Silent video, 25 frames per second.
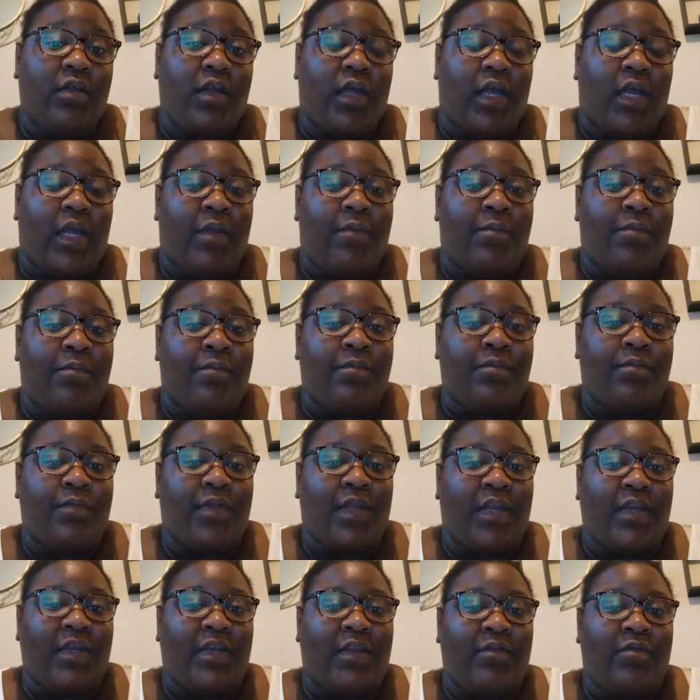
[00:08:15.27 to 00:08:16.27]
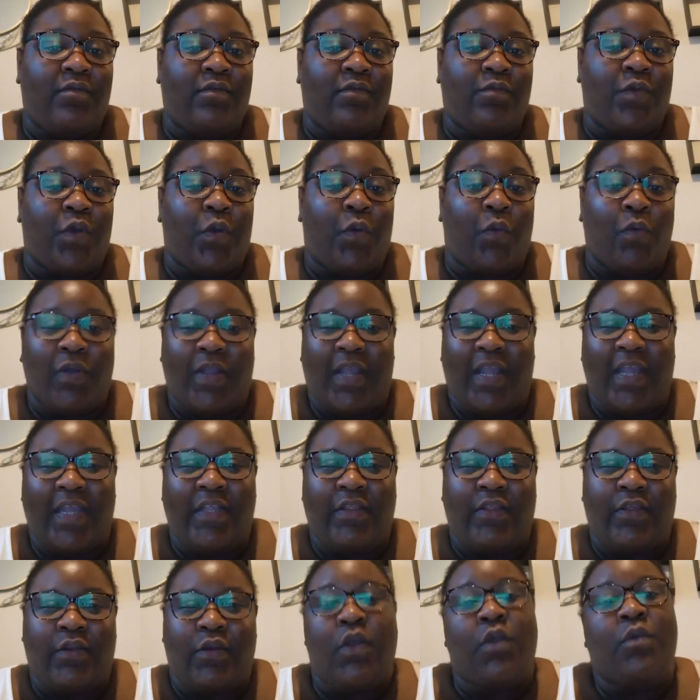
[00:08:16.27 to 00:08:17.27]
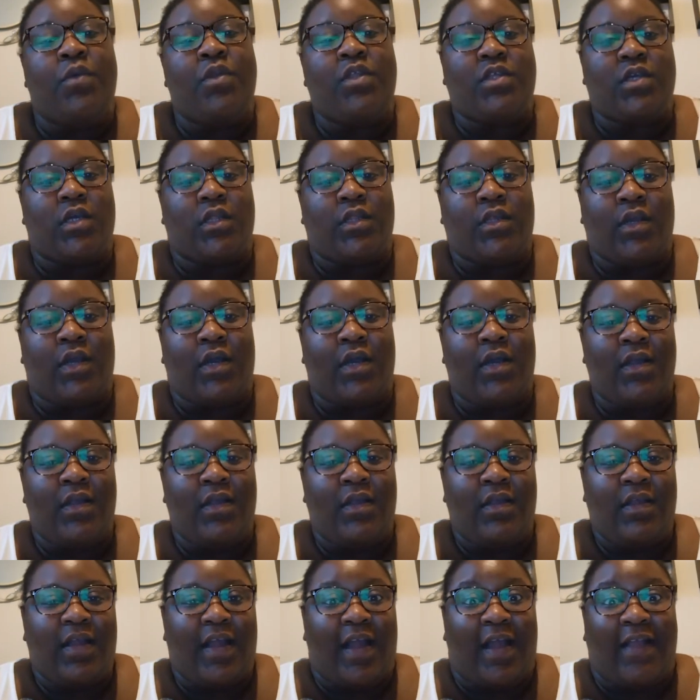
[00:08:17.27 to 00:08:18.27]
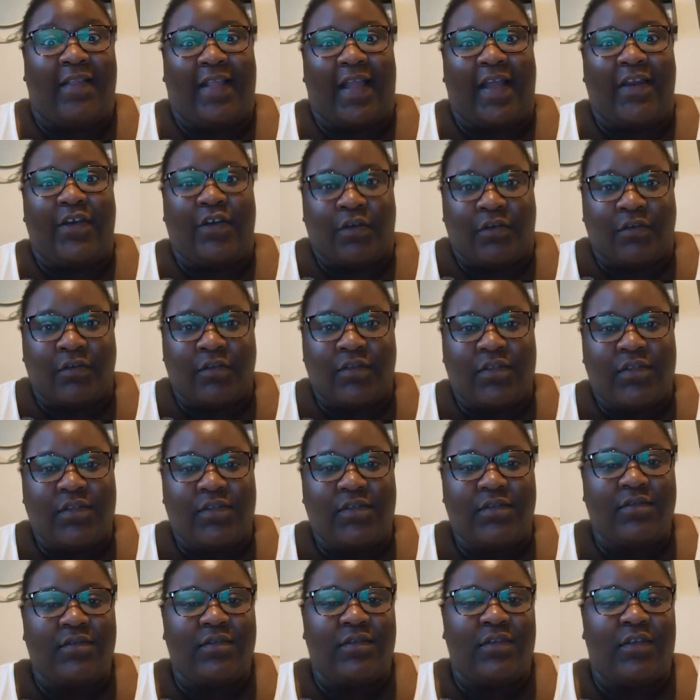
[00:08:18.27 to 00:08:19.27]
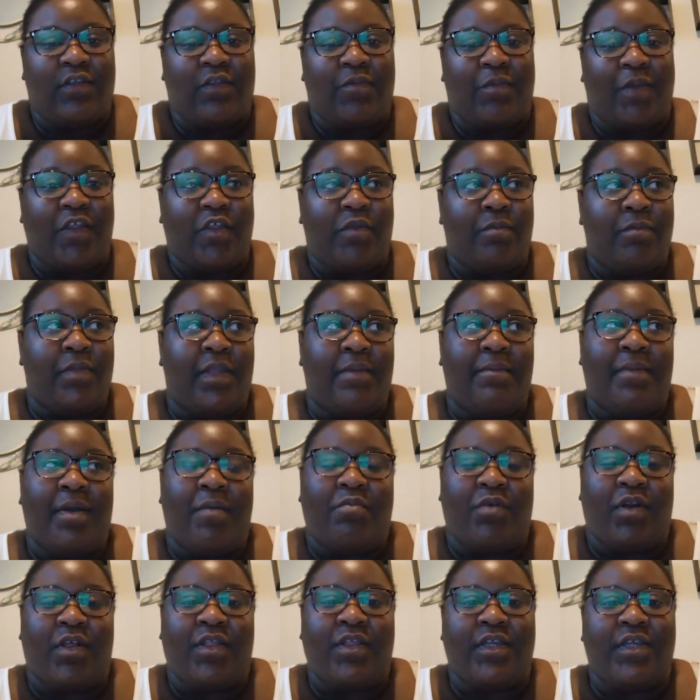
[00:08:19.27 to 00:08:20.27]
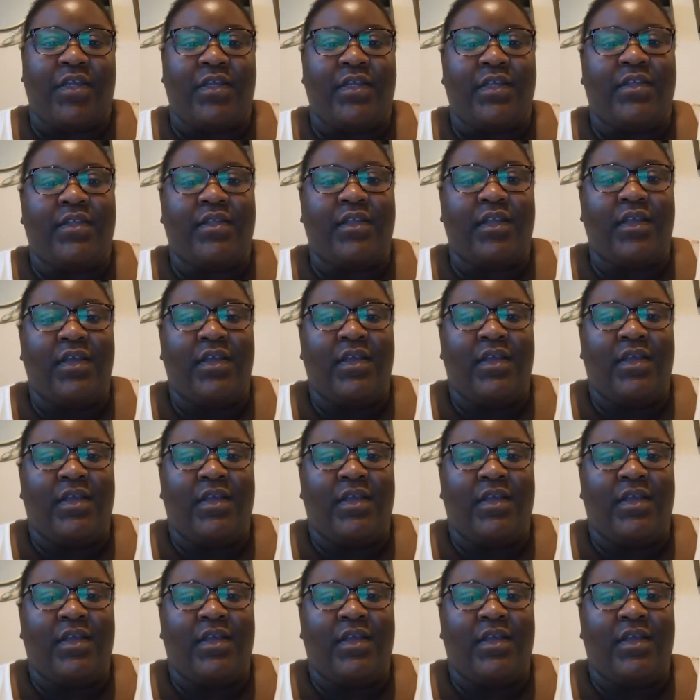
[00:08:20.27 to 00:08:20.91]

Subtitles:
And we're all getting to know each other as adults, especially me and my brothers,